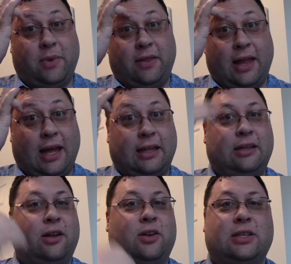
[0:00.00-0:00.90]
in that
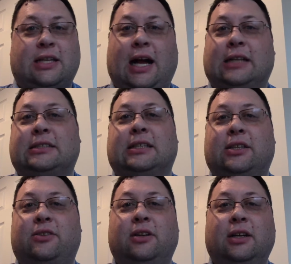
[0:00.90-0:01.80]
he's
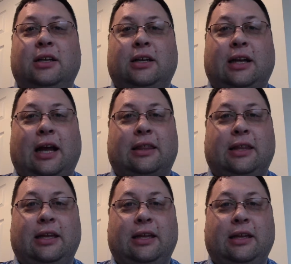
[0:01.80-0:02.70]
constantly got
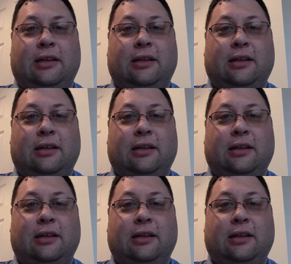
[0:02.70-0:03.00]
the